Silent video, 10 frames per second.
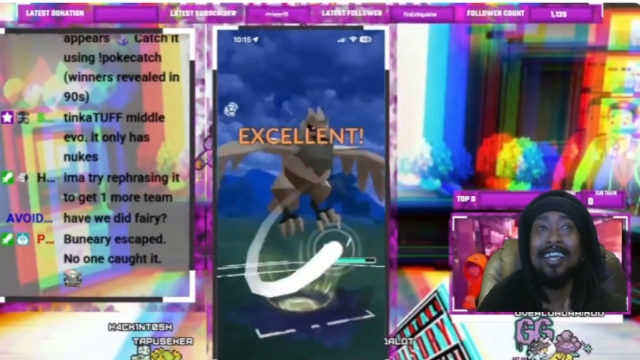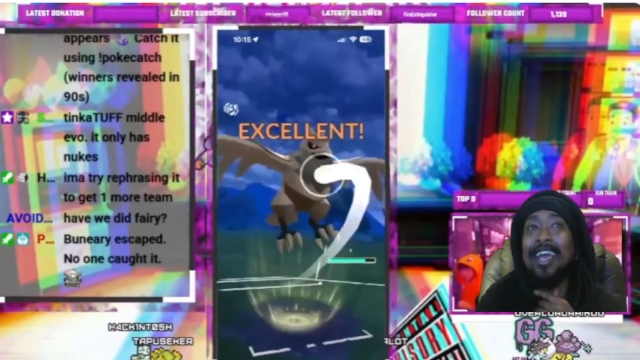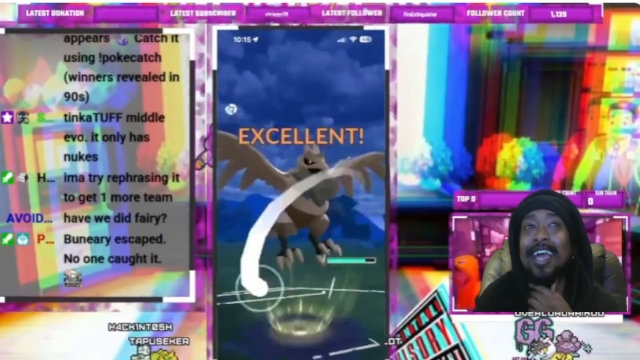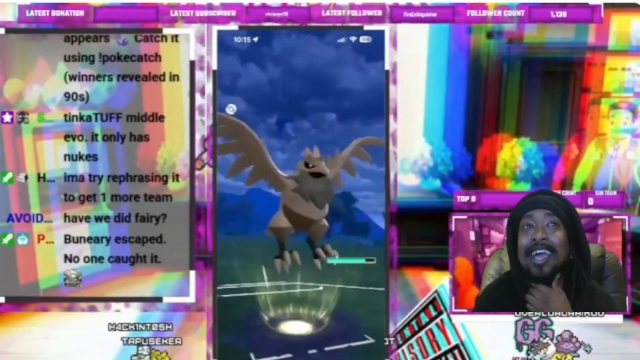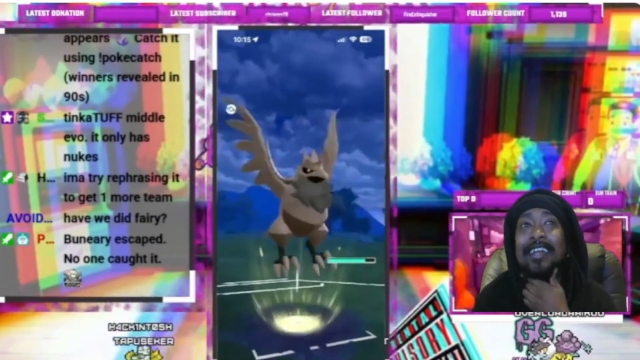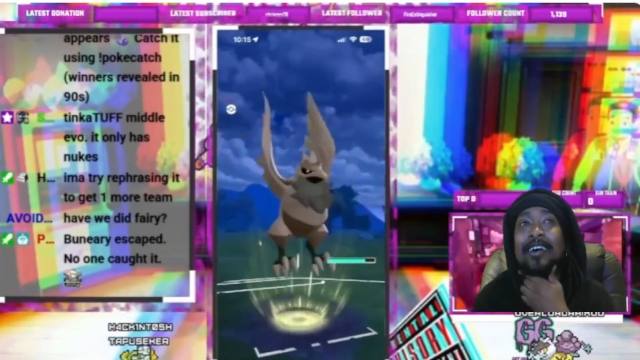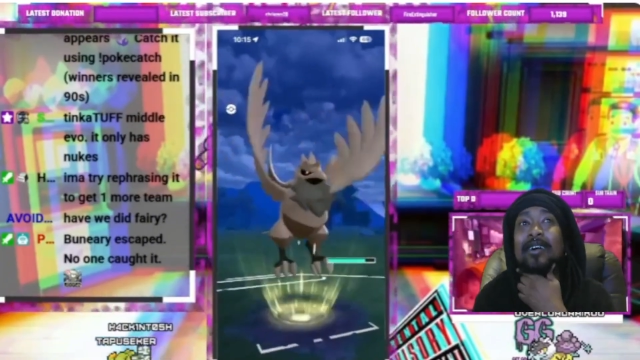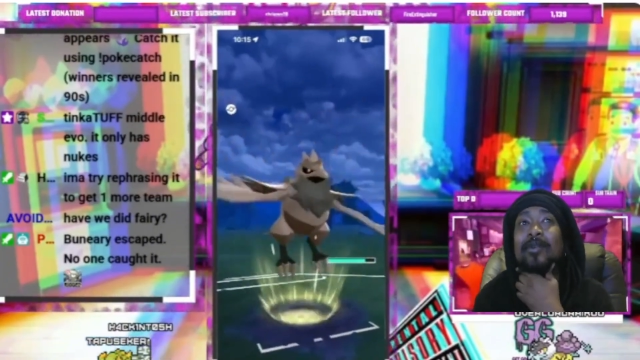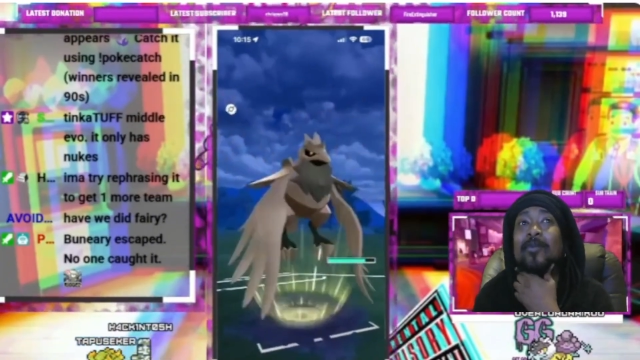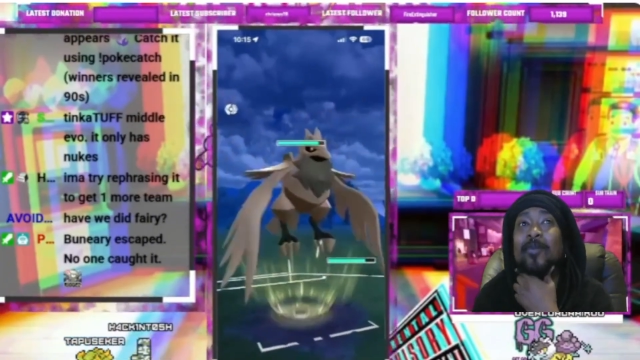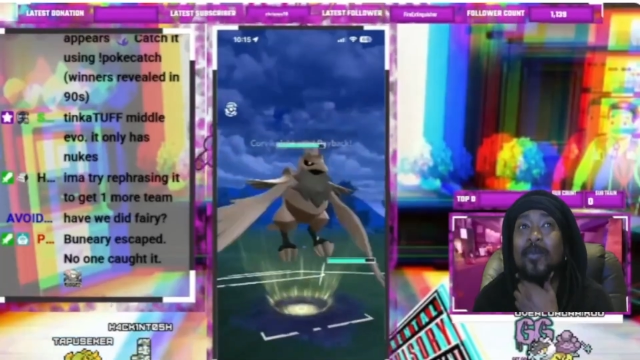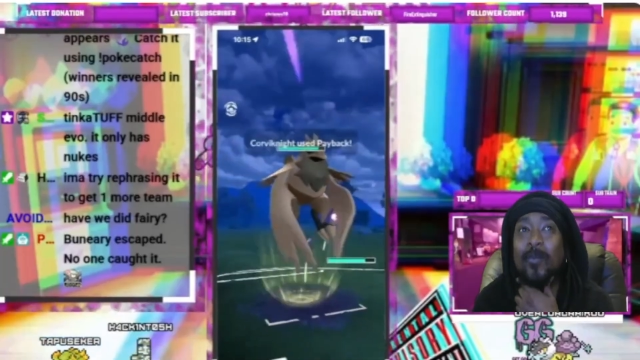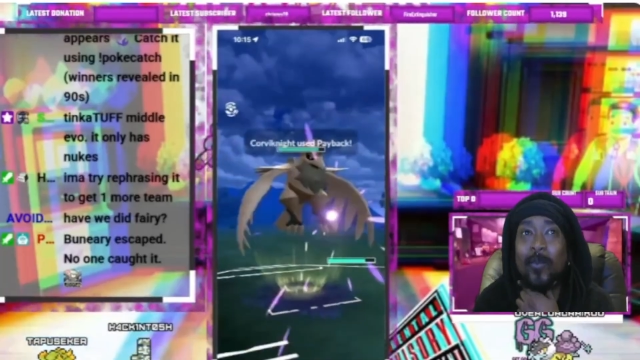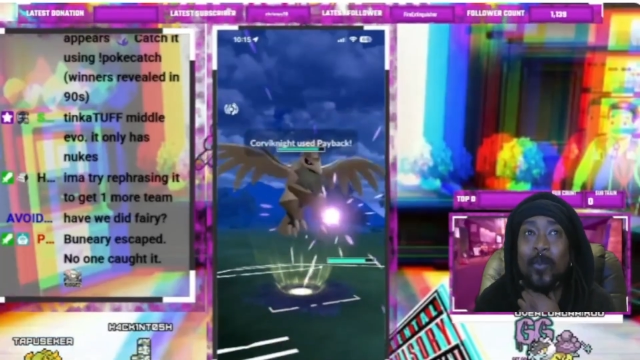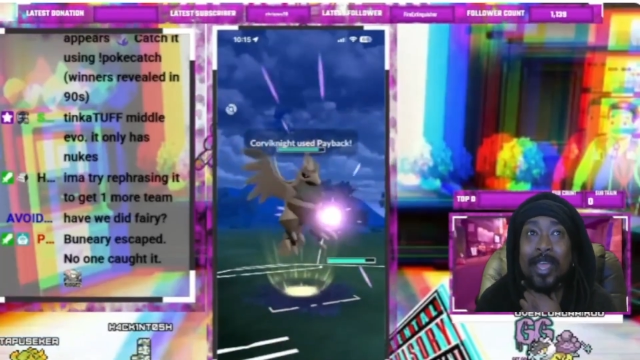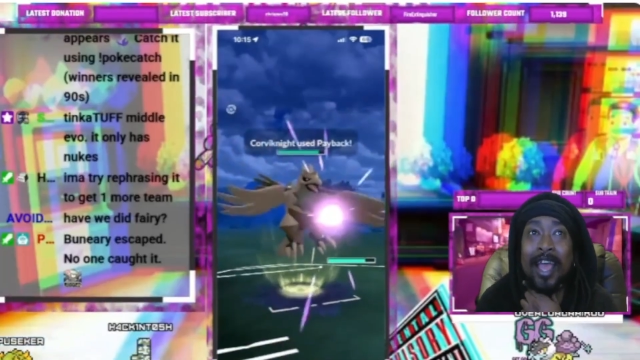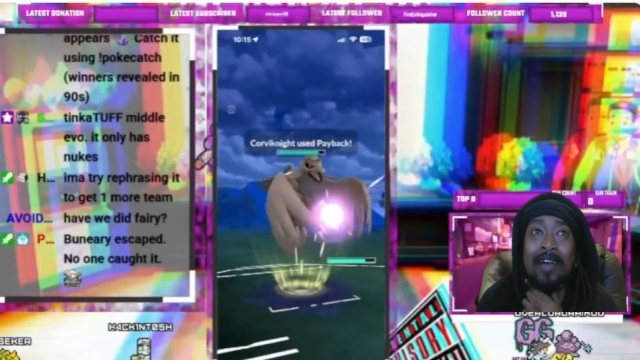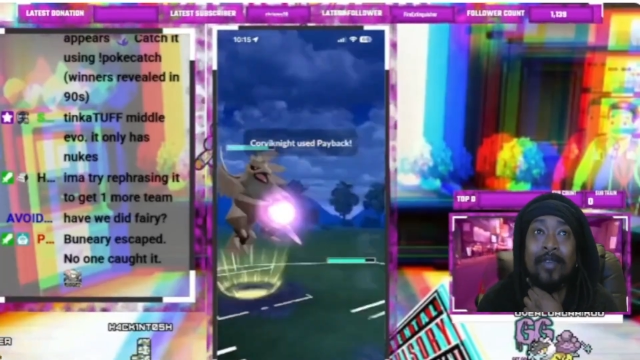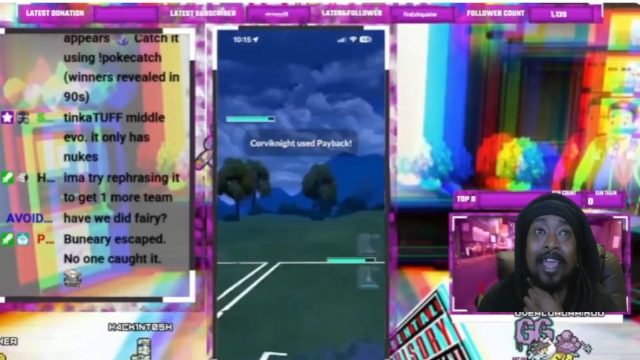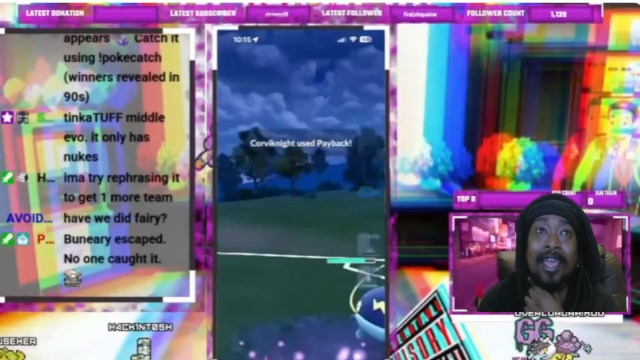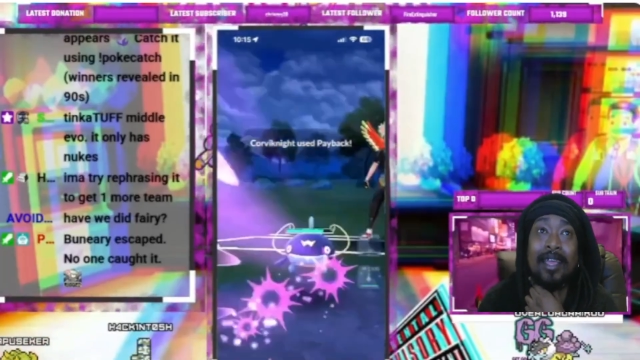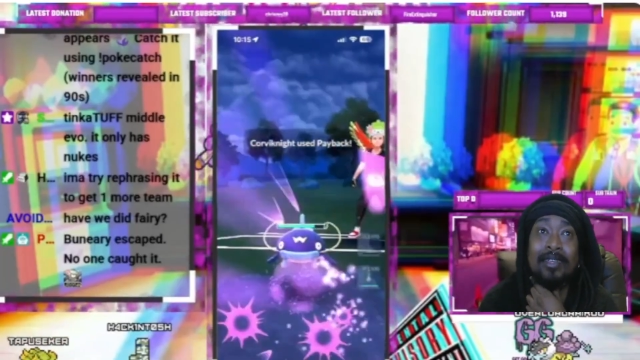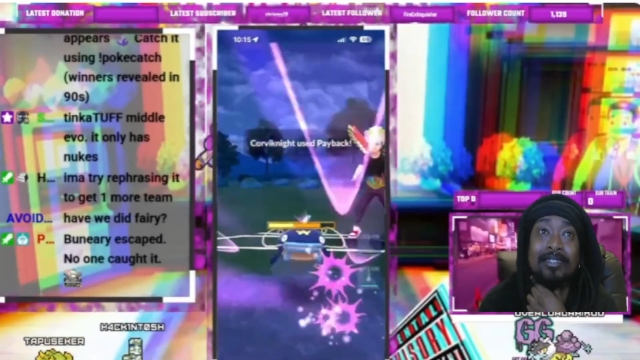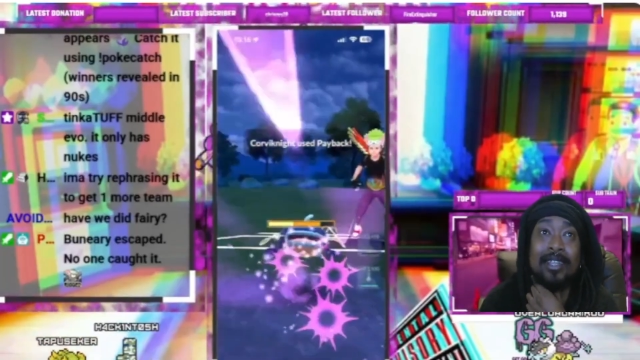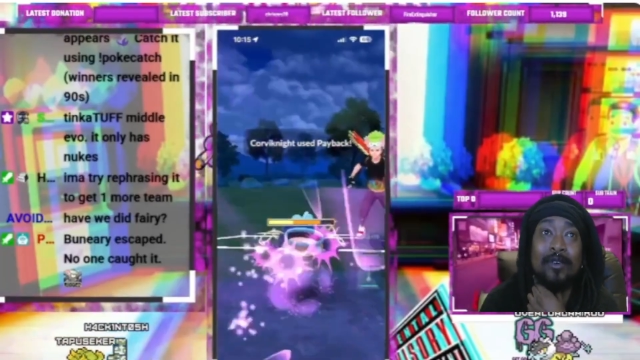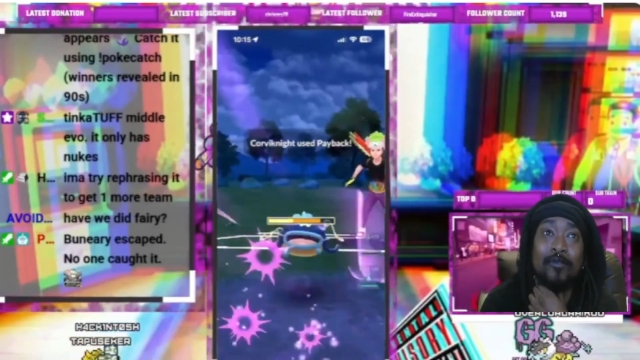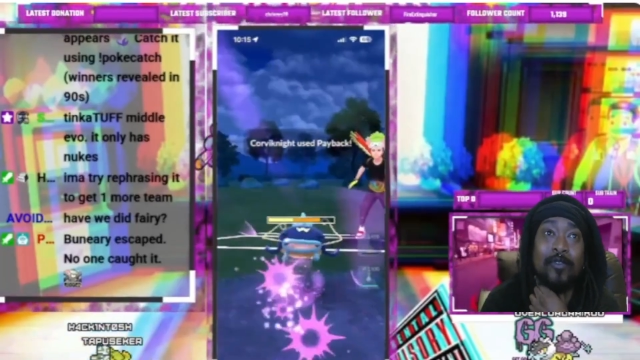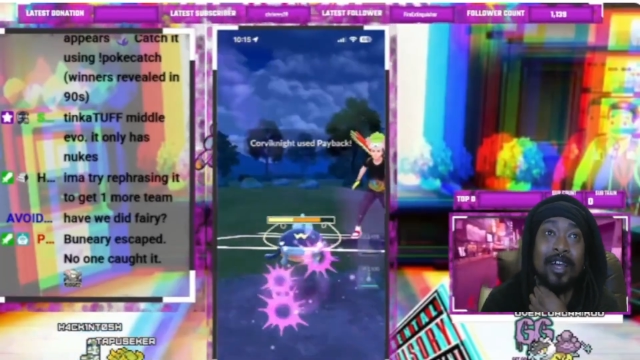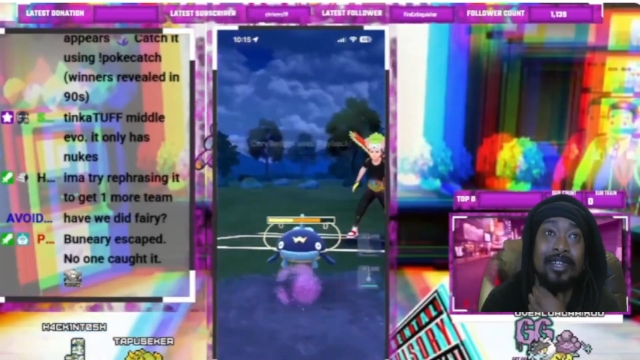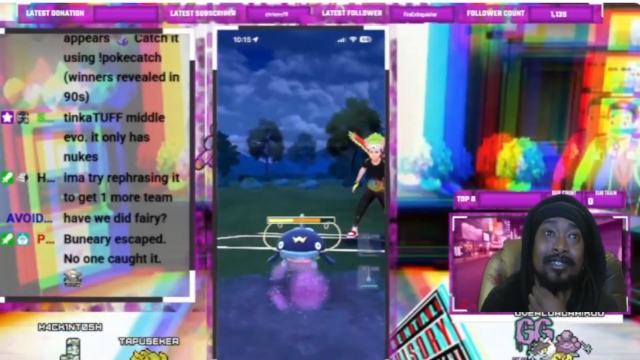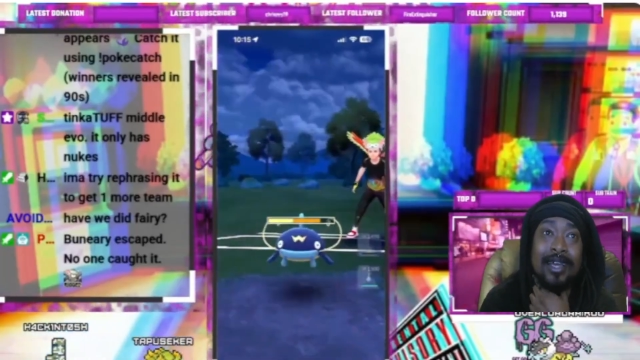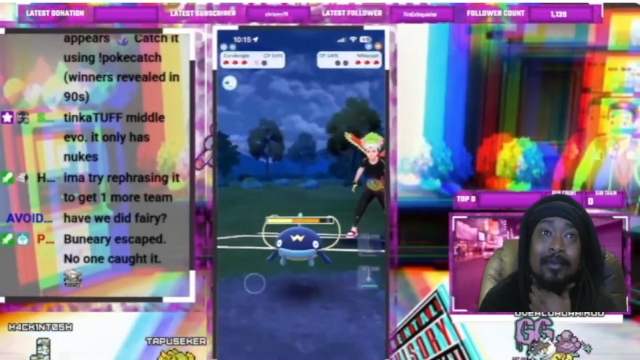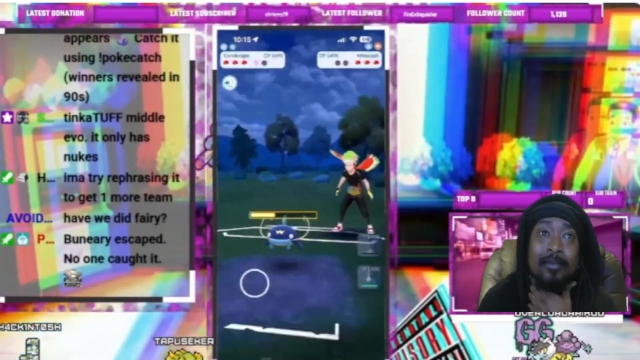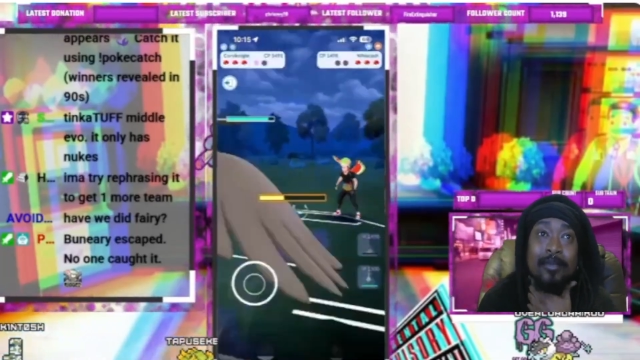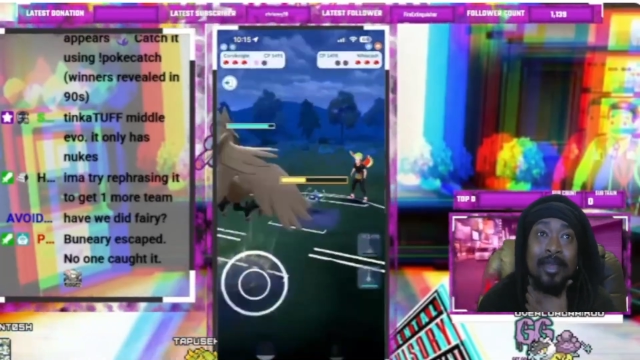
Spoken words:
and we have a Steel Flying type